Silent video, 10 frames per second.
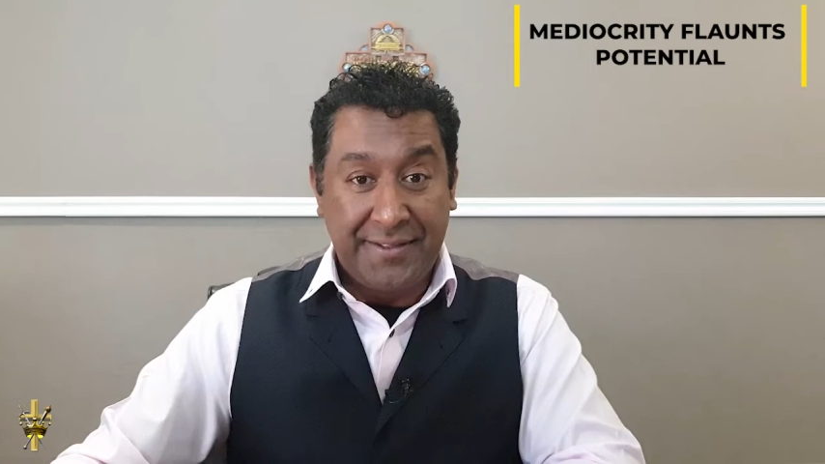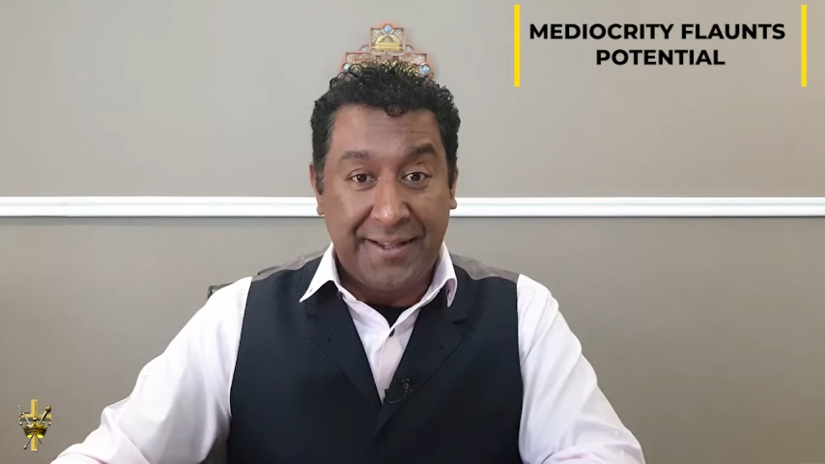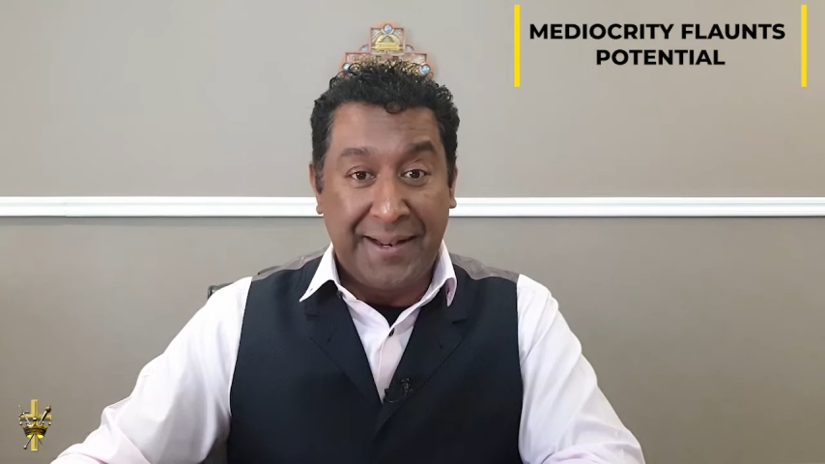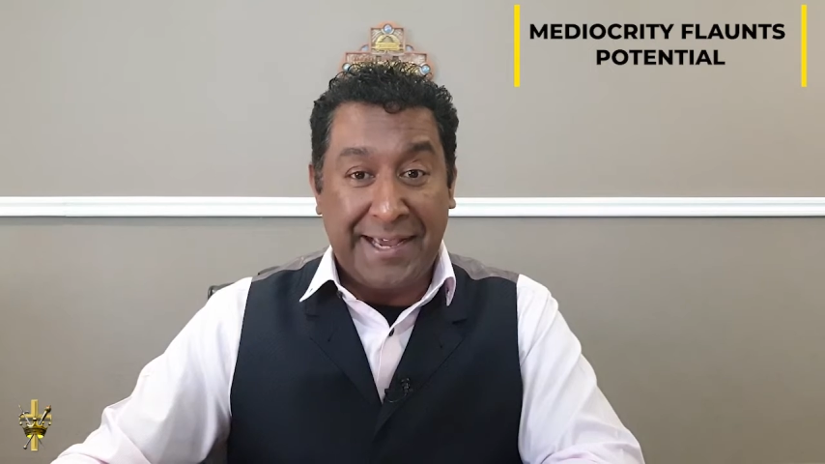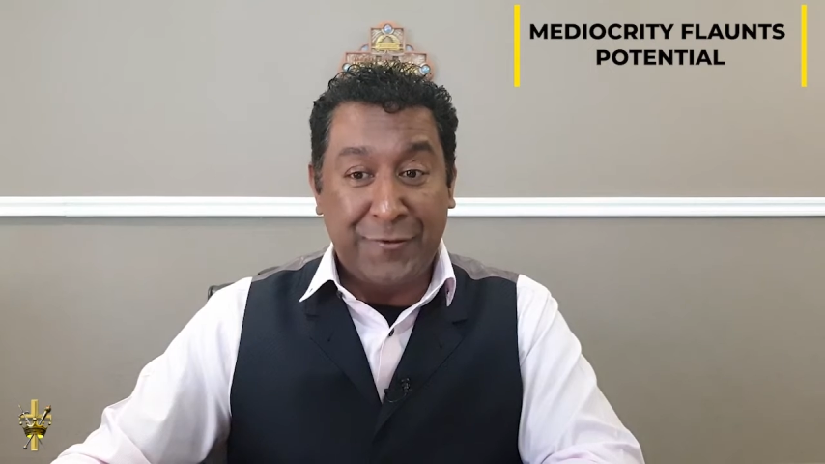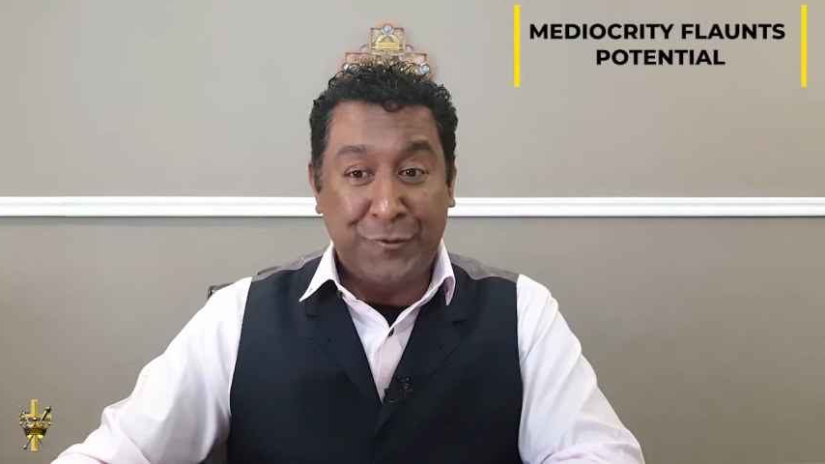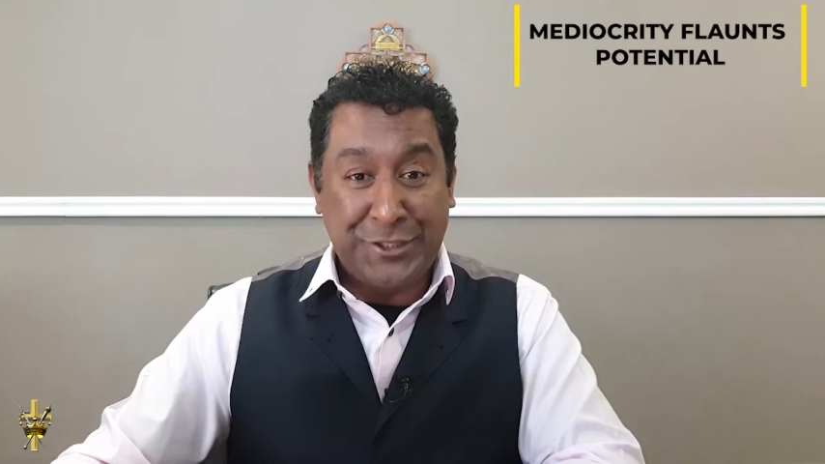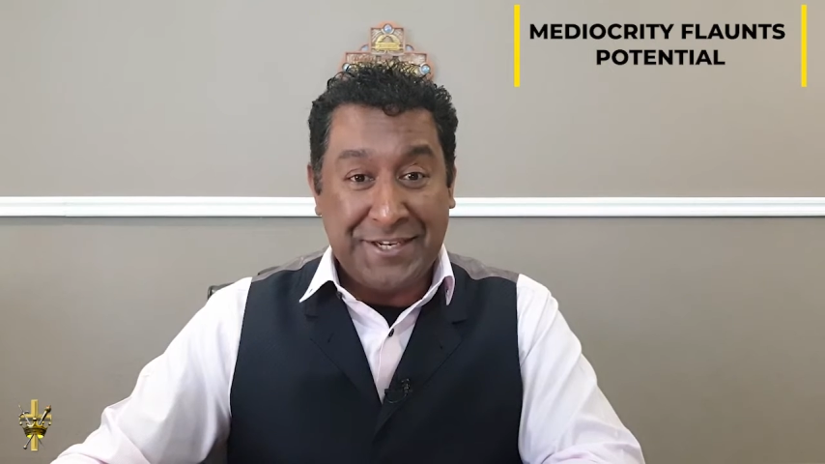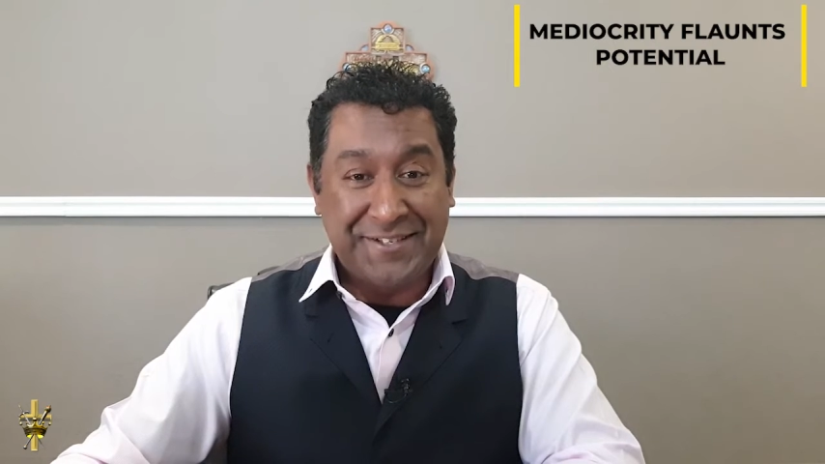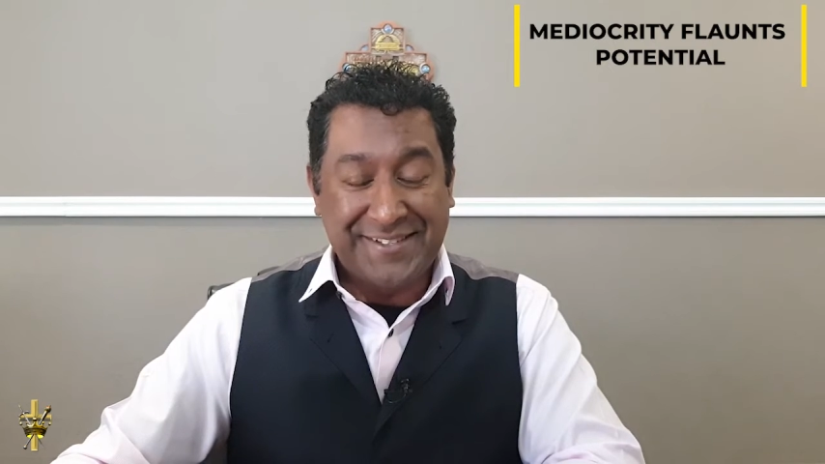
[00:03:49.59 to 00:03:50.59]
The light of
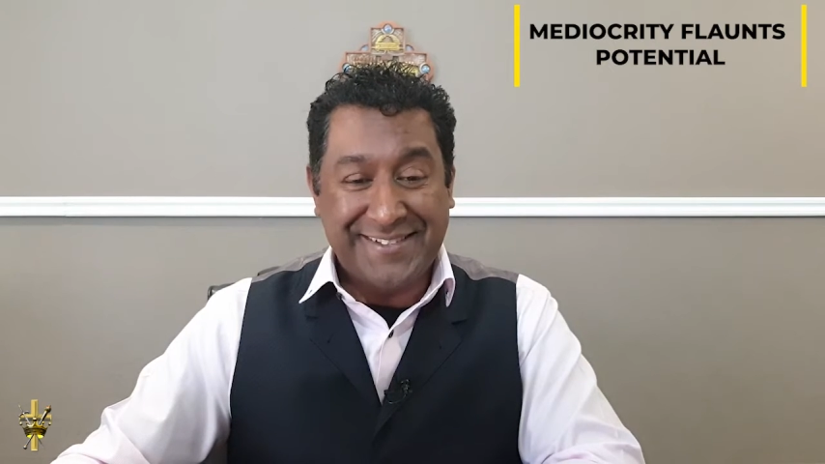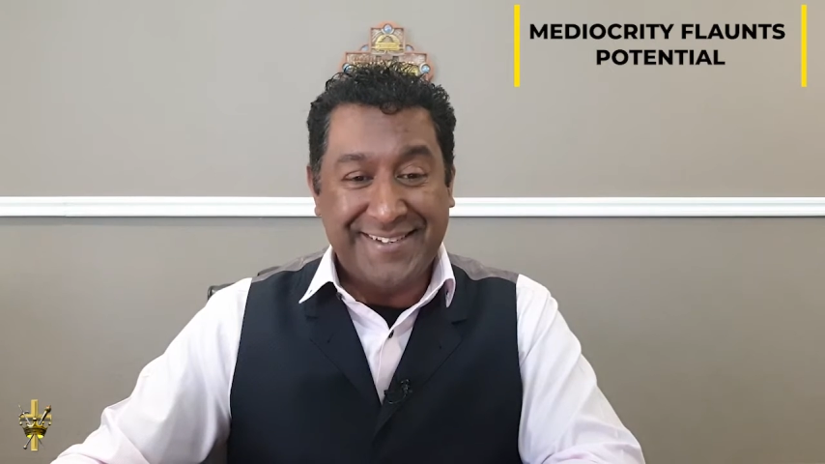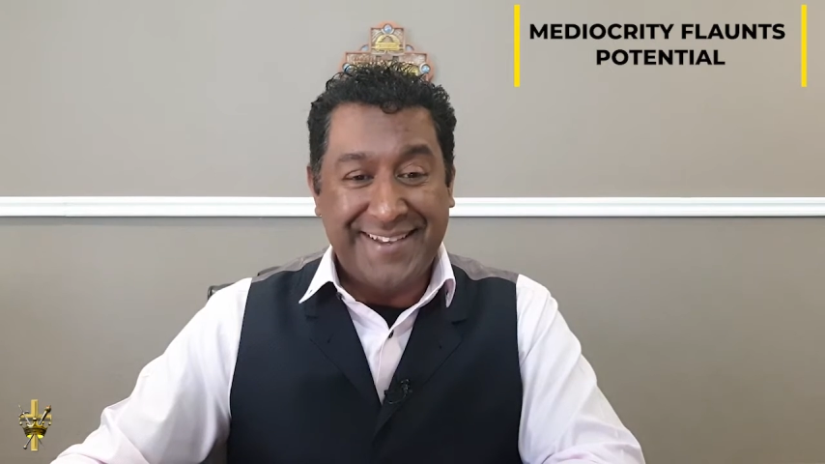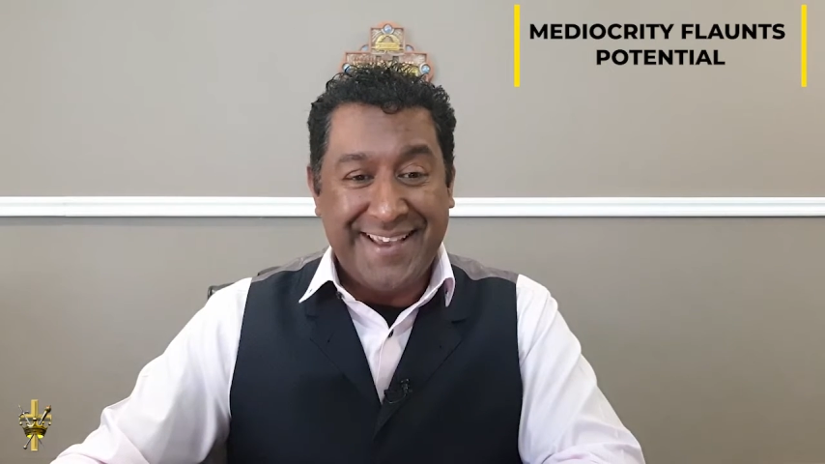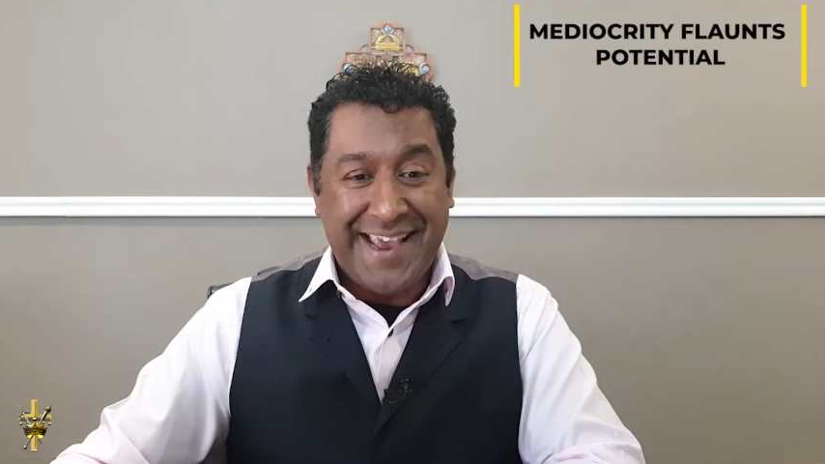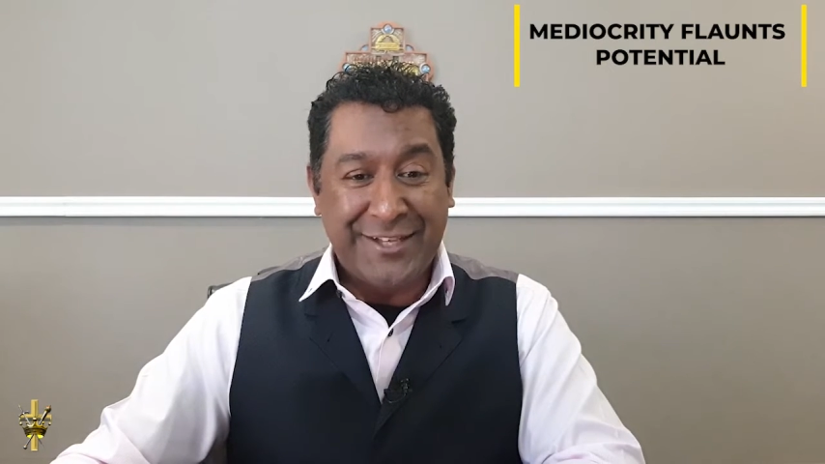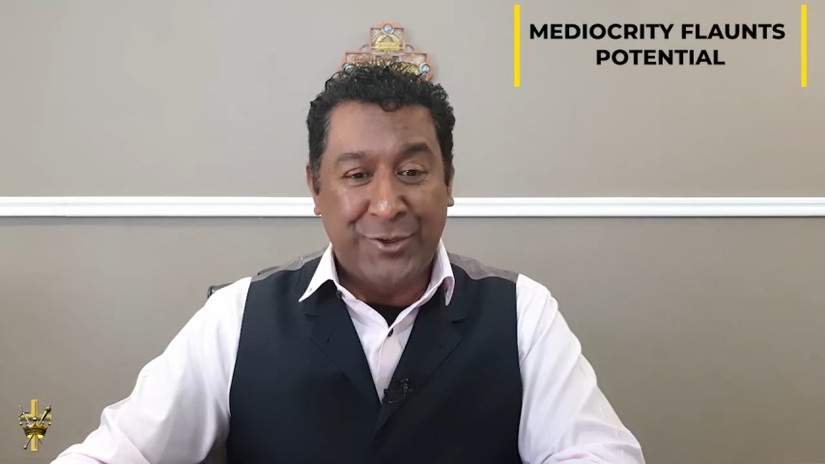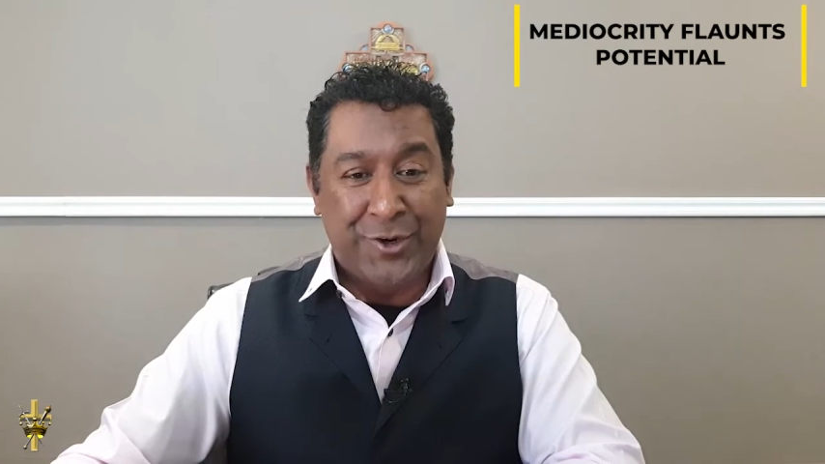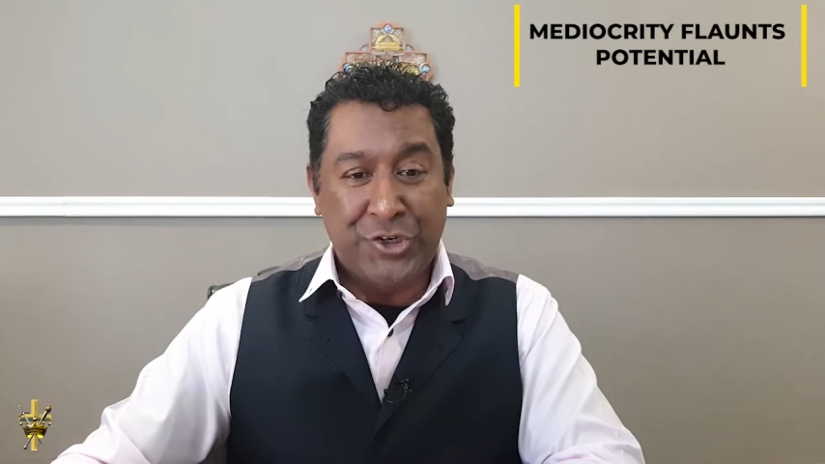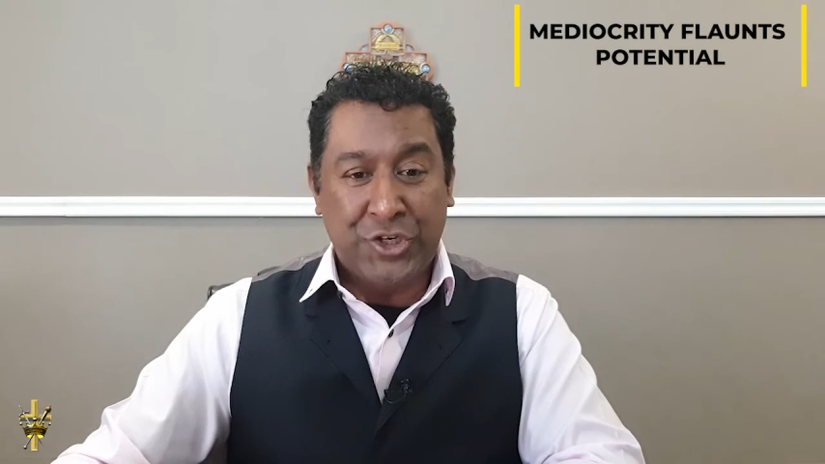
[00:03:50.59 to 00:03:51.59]
Jesus has
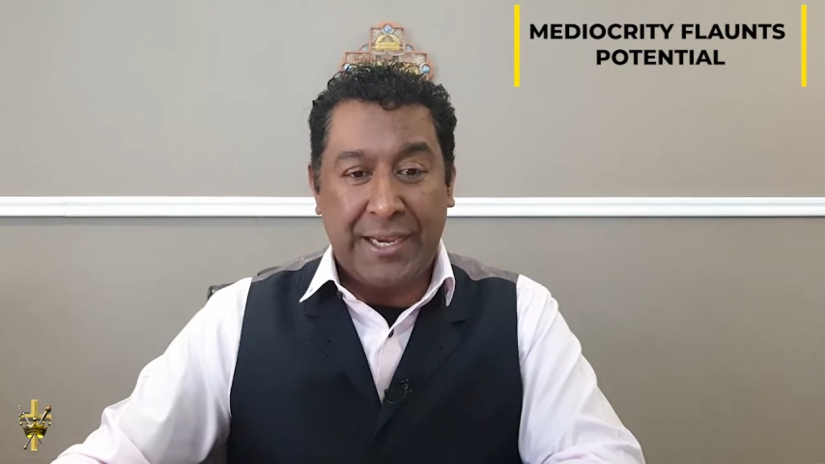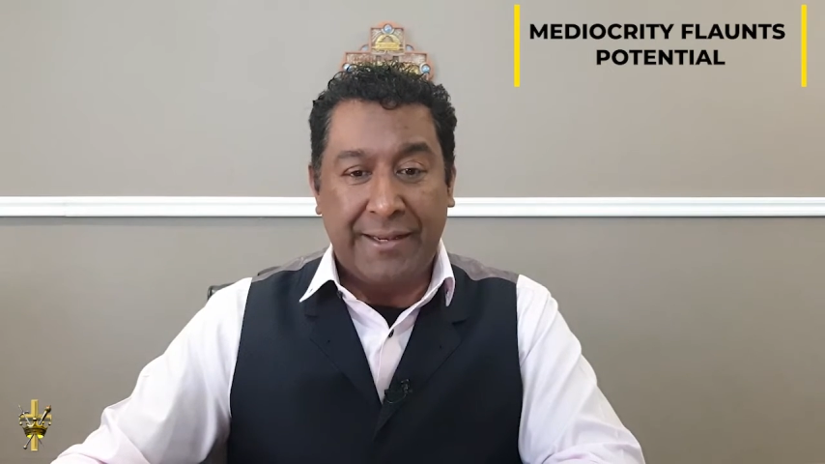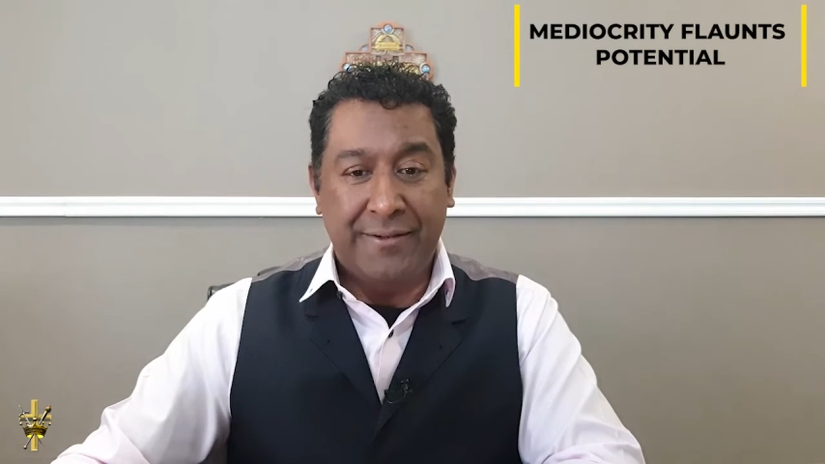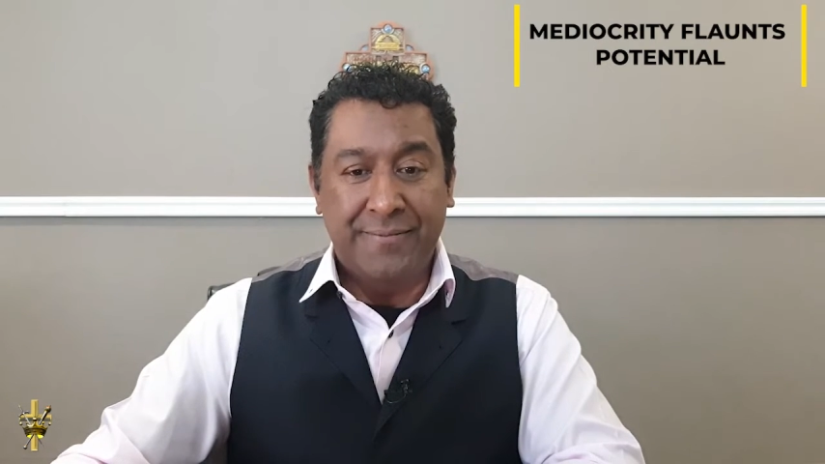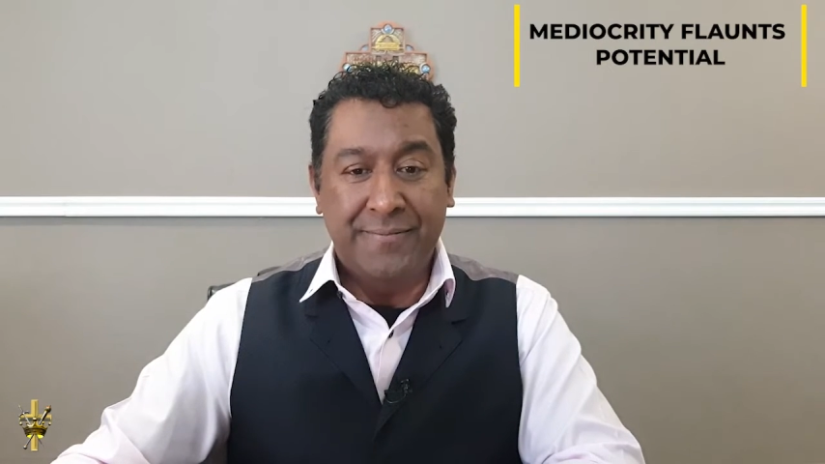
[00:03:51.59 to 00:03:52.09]
got to shine,